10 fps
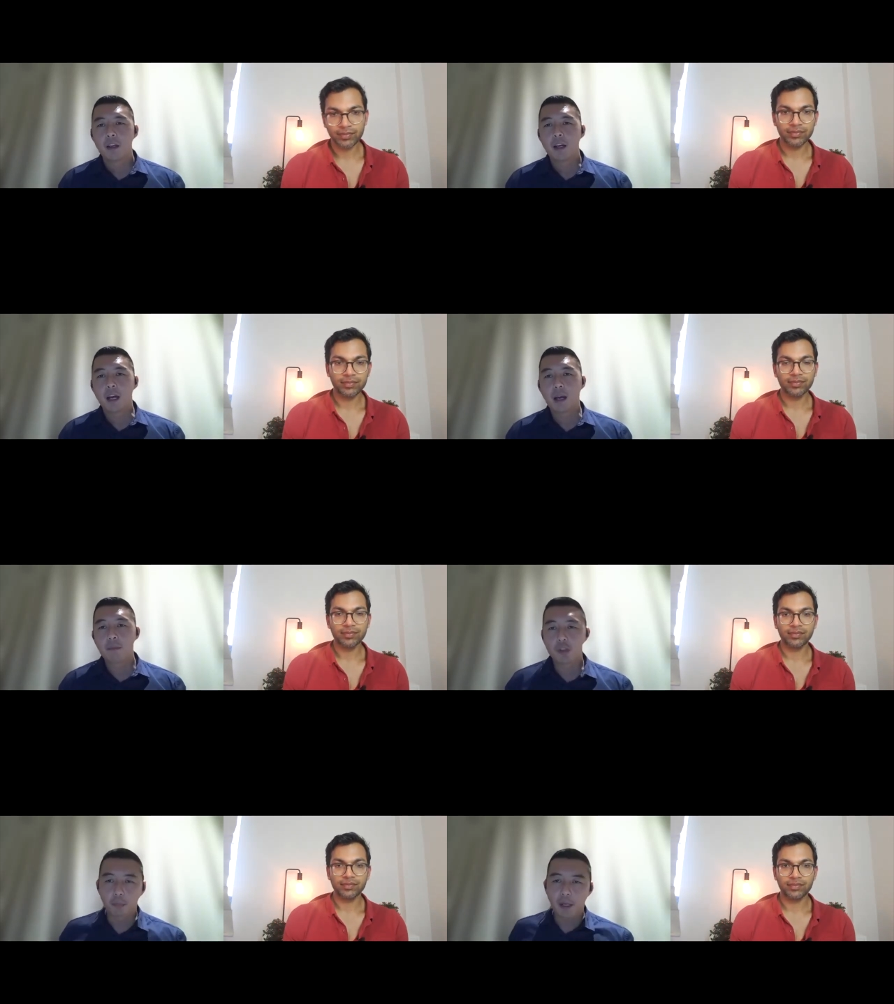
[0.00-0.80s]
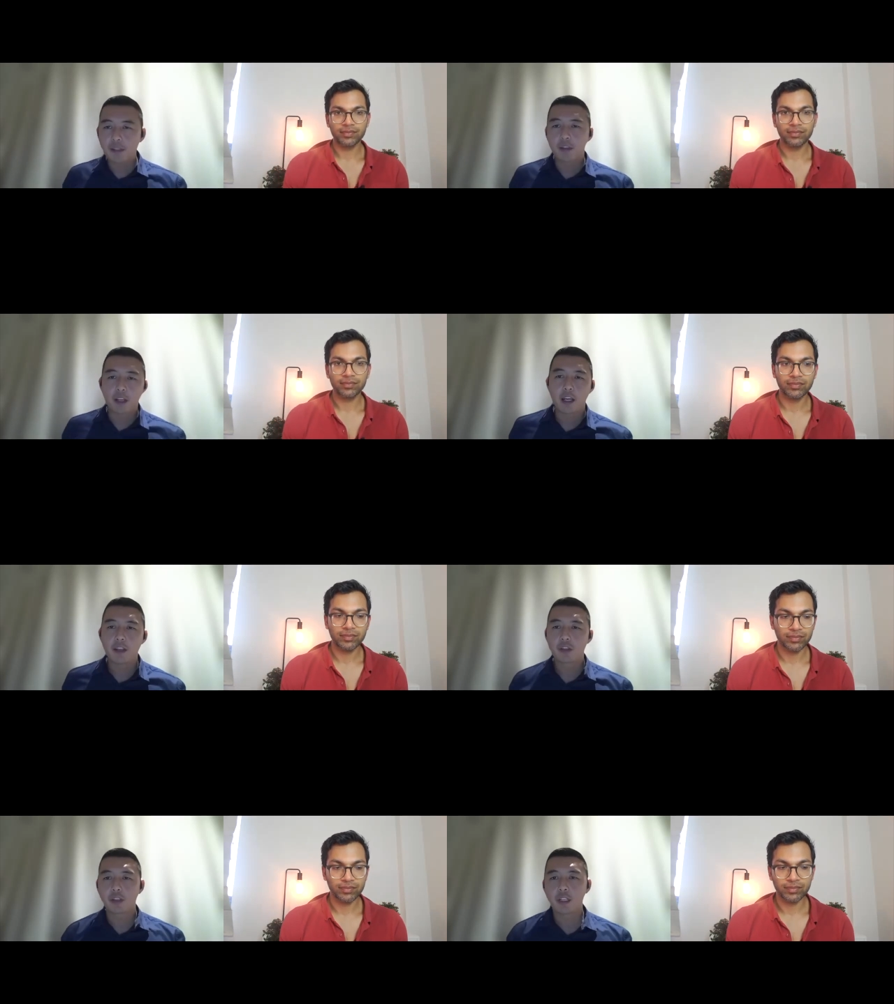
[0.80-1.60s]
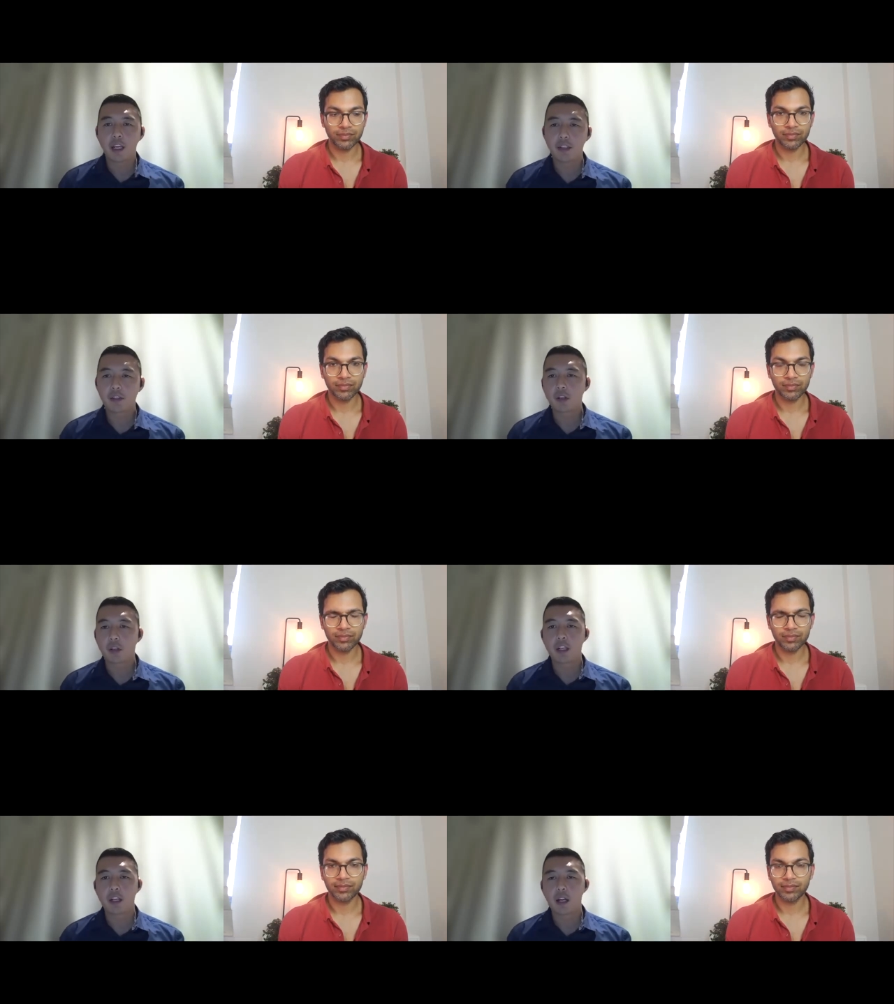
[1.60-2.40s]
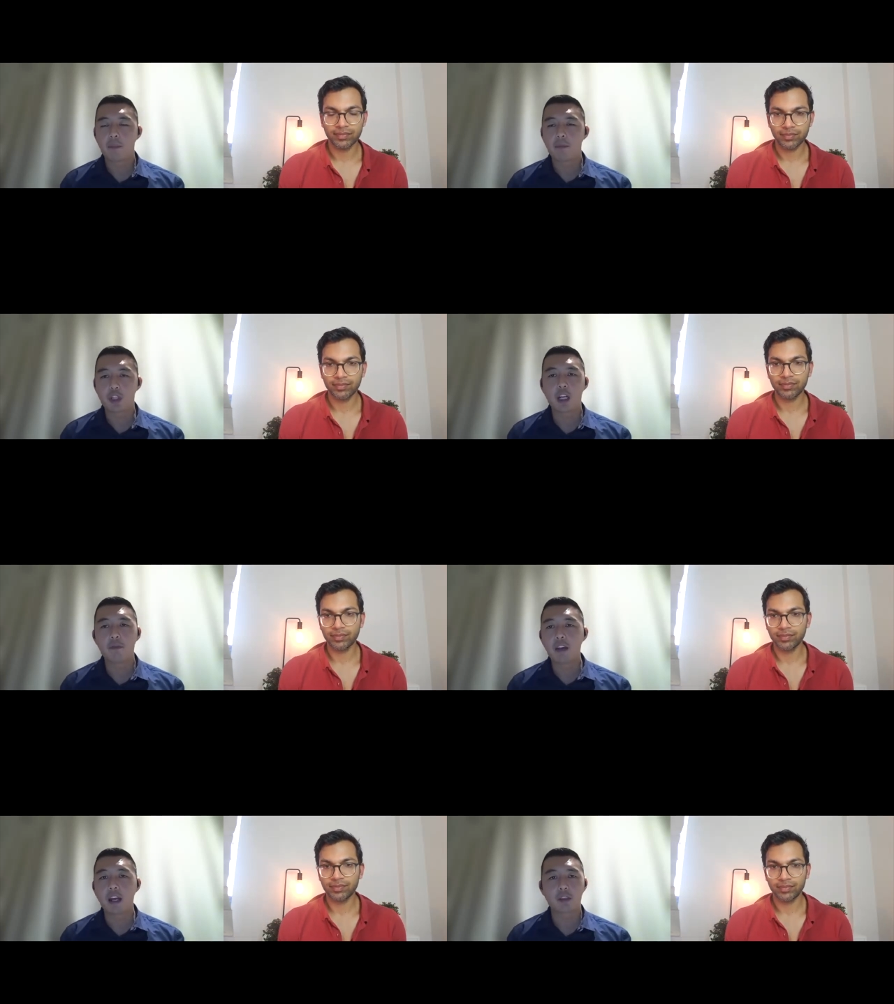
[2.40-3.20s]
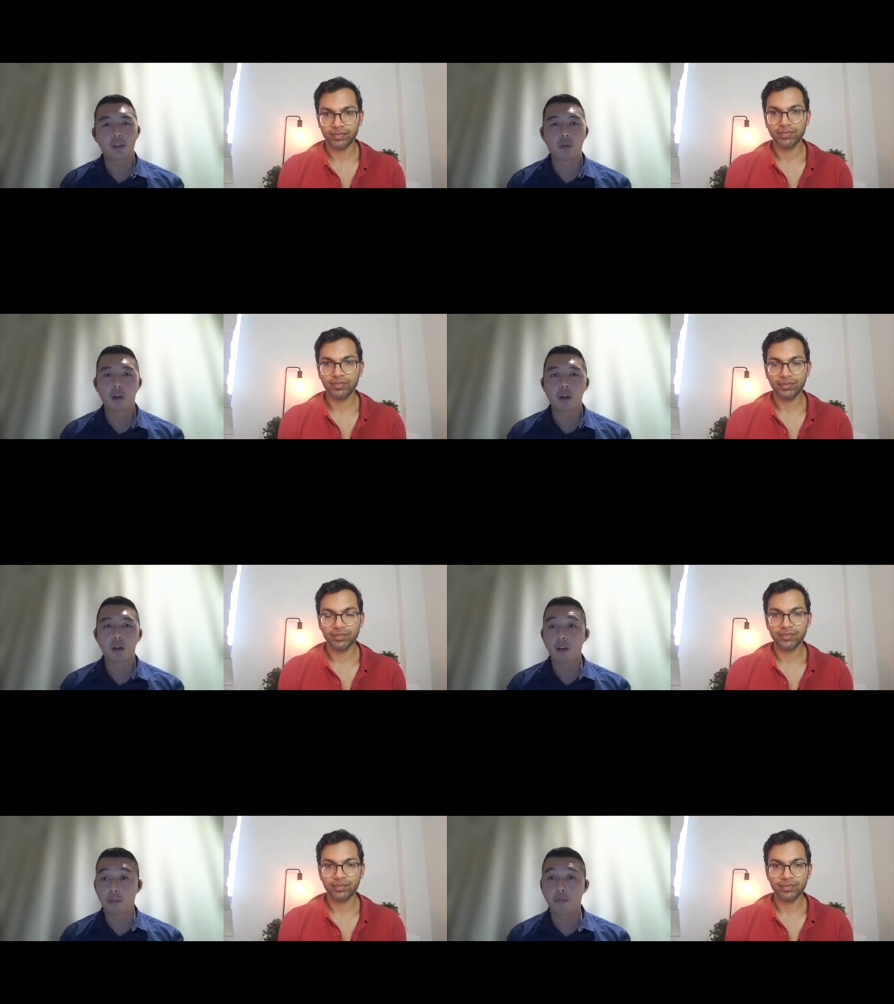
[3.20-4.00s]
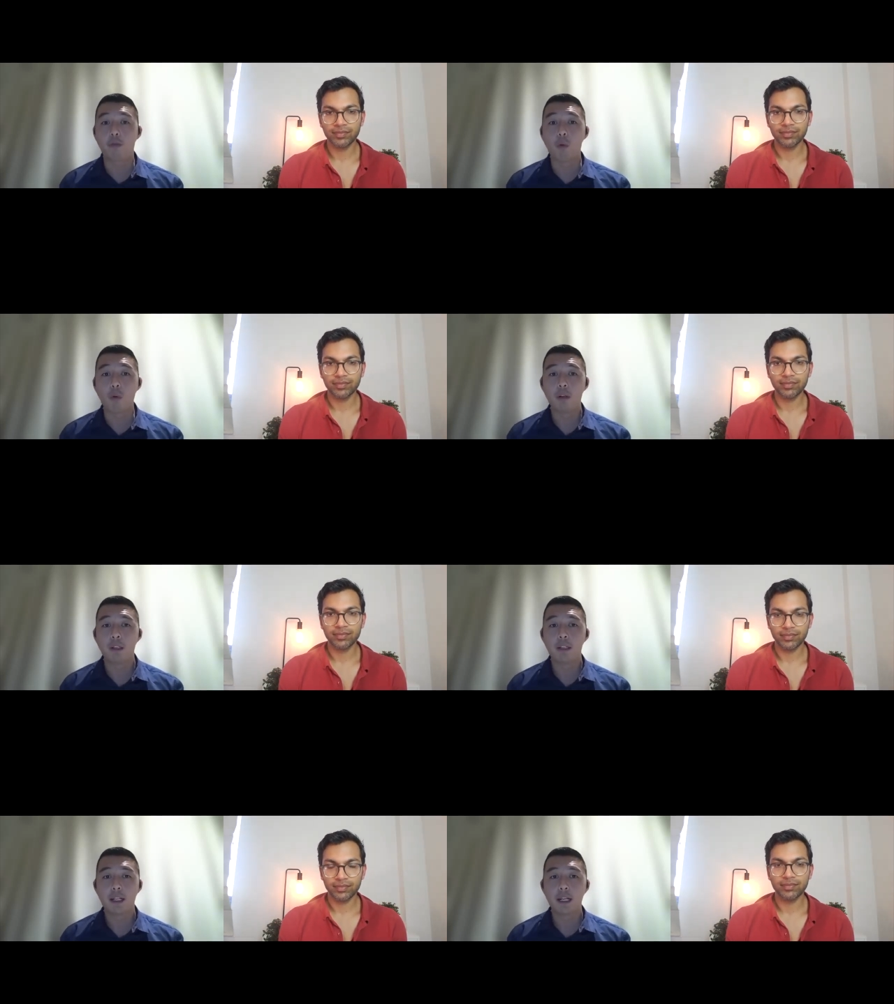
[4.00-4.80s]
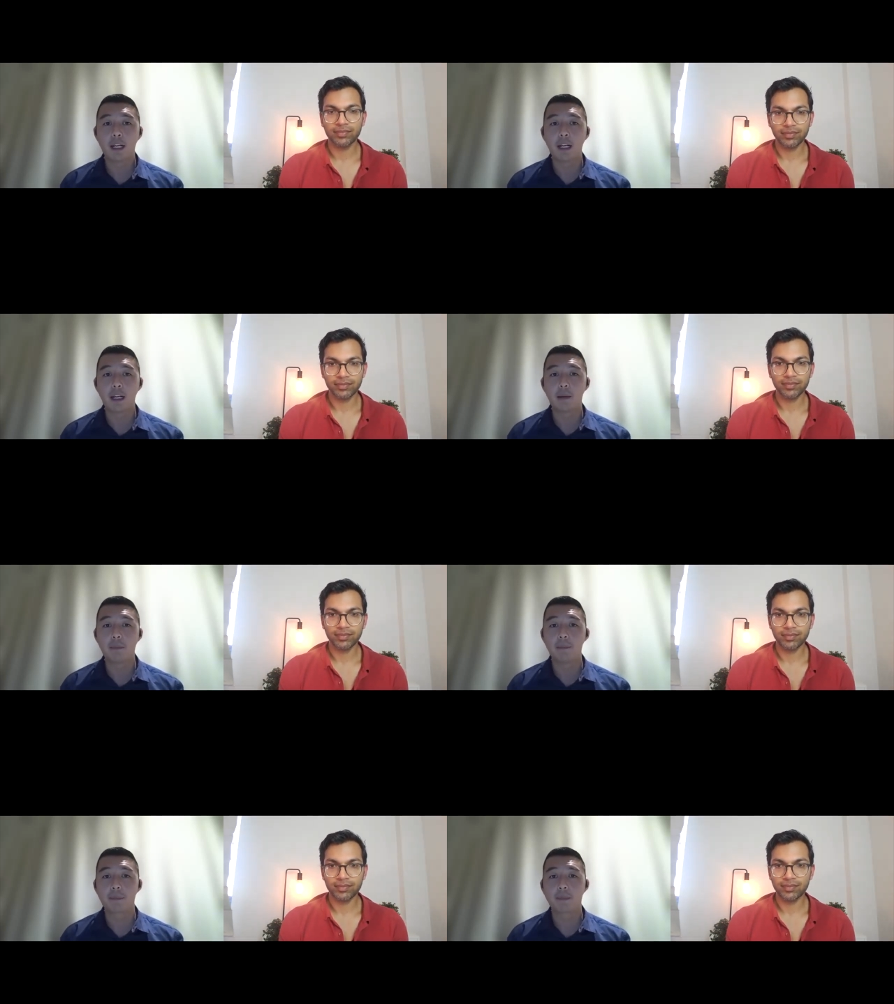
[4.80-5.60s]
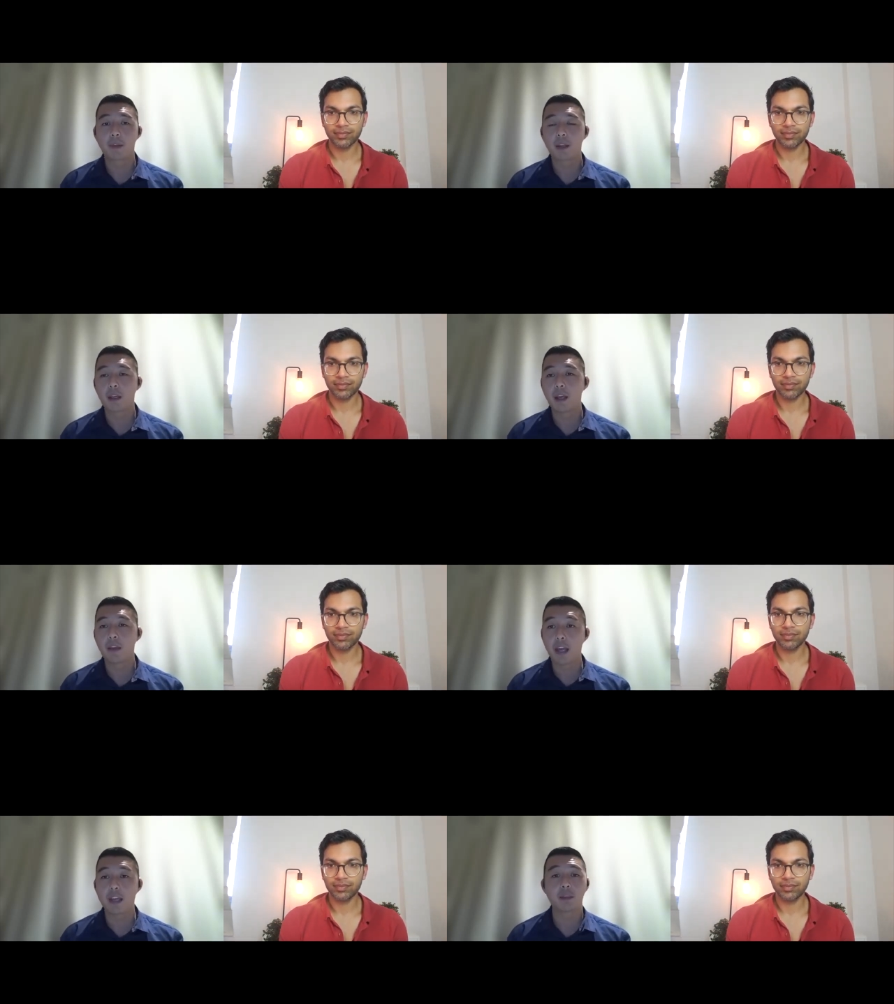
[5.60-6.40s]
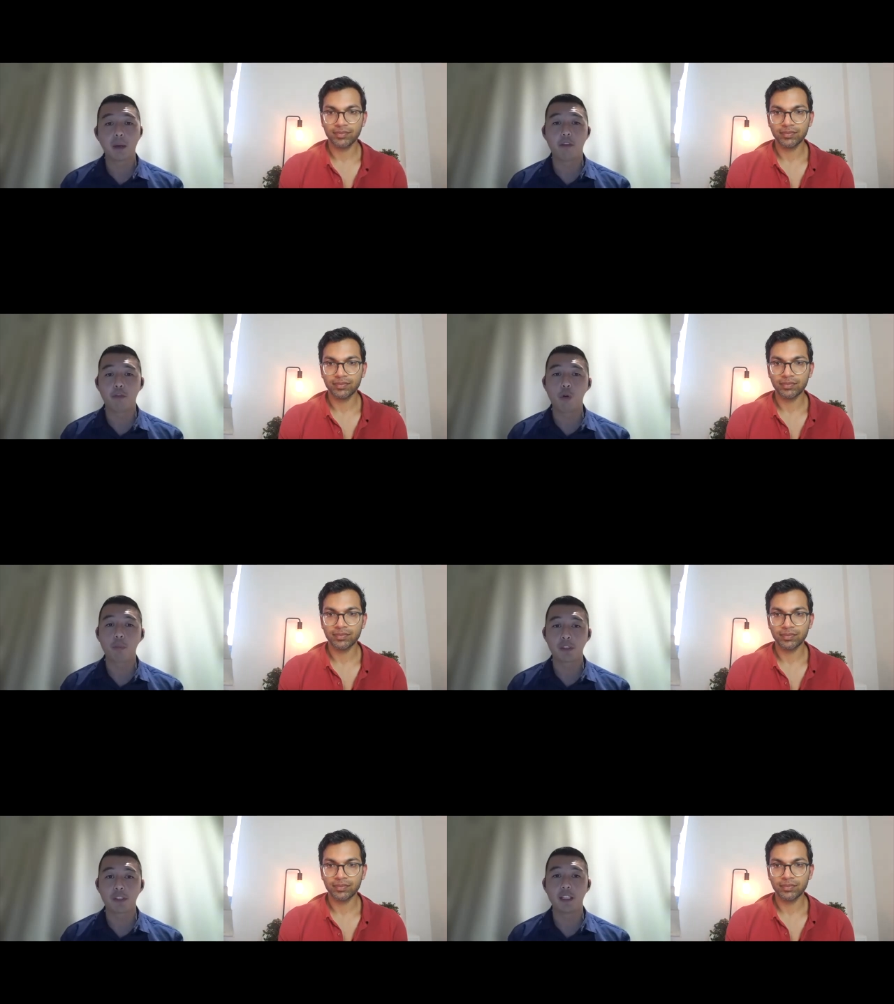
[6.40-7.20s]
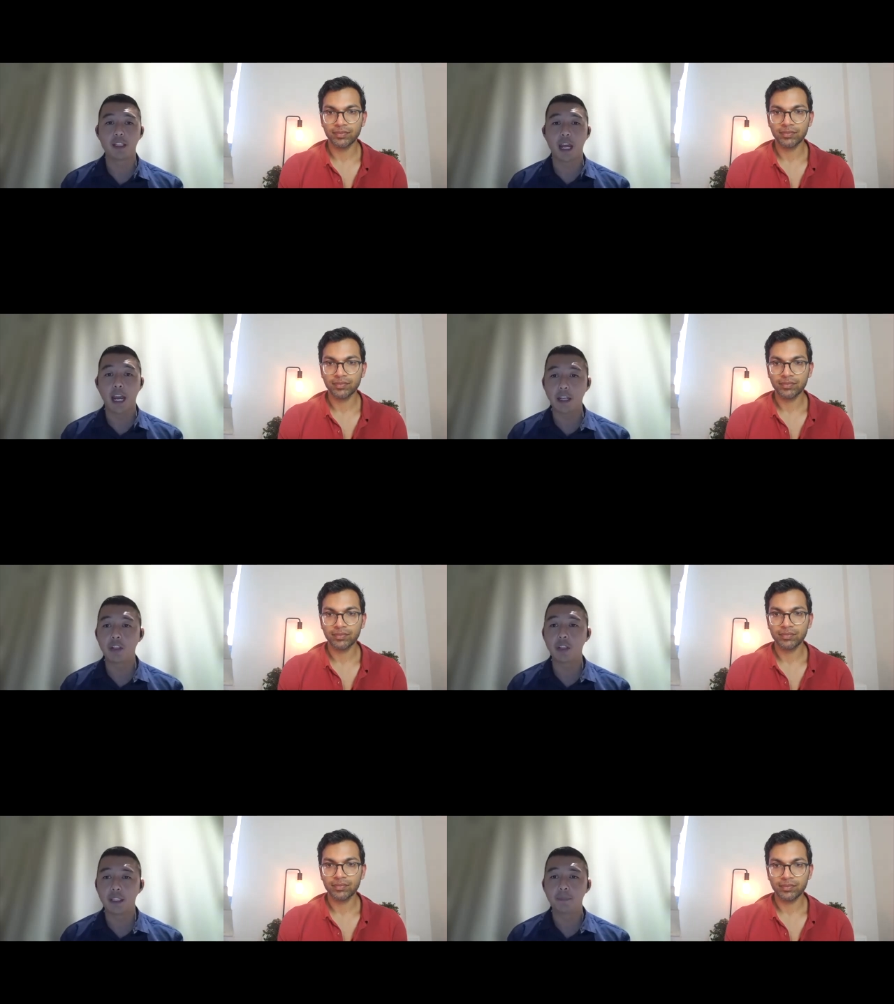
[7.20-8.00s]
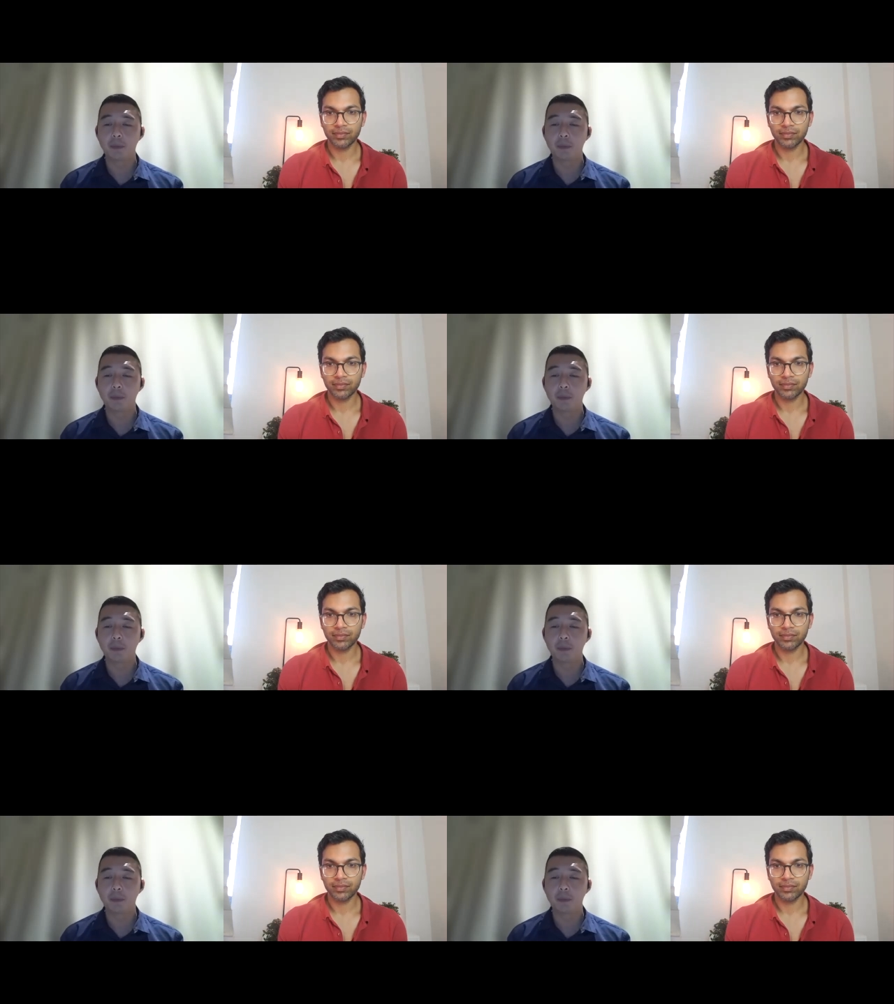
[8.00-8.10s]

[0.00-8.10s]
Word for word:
Speaker 1: Um, so based on the history, he's got a um, C H A two D S two-VASc score of four. Um, And that's about four percent annually.